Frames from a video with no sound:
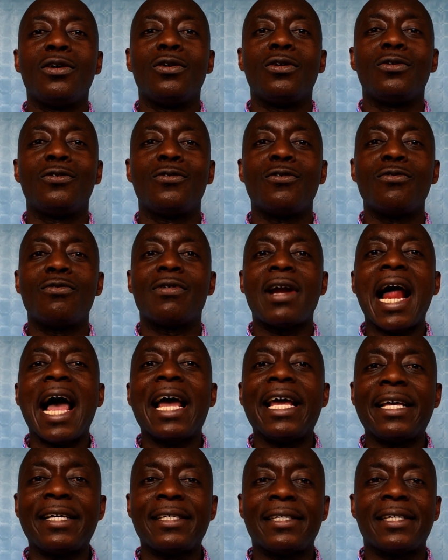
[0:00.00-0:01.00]
to
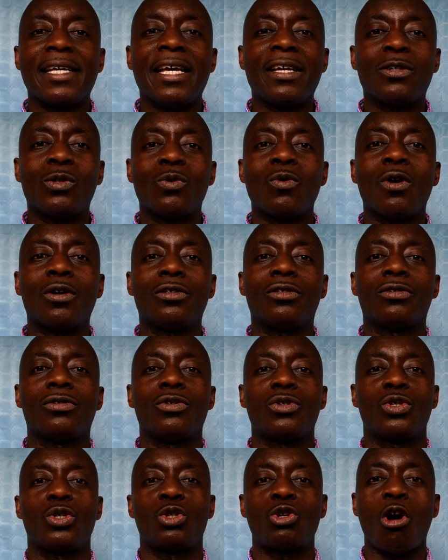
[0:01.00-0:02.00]
rise is what?
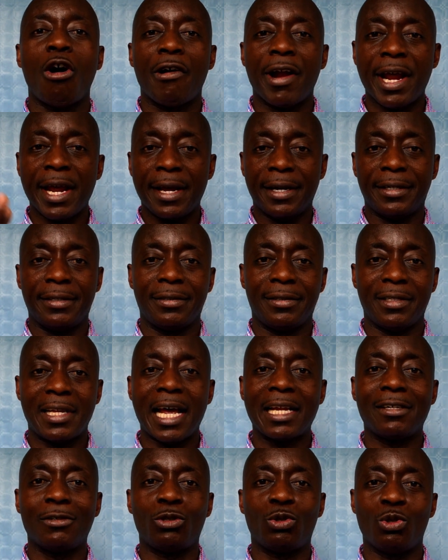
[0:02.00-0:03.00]
Sorry.
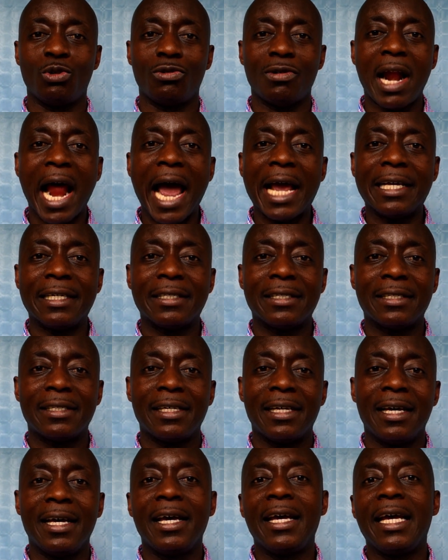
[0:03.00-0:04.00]
That is to rise.
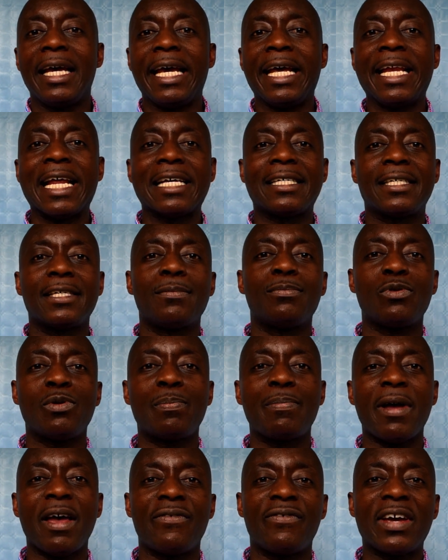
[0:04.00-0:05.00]
In a simple
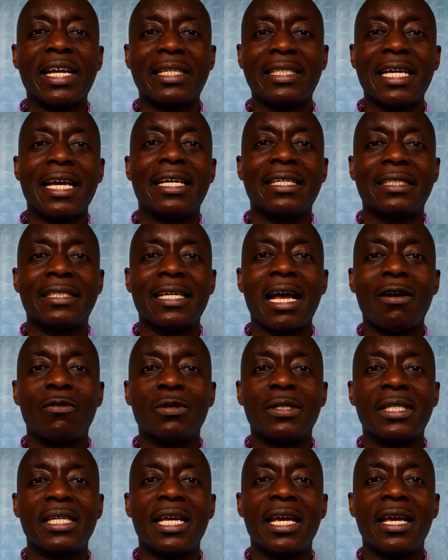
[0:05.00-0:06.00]
perfect tense, I will
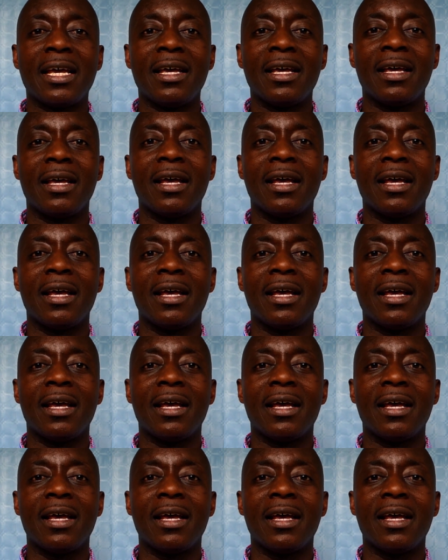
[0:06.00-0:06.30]
say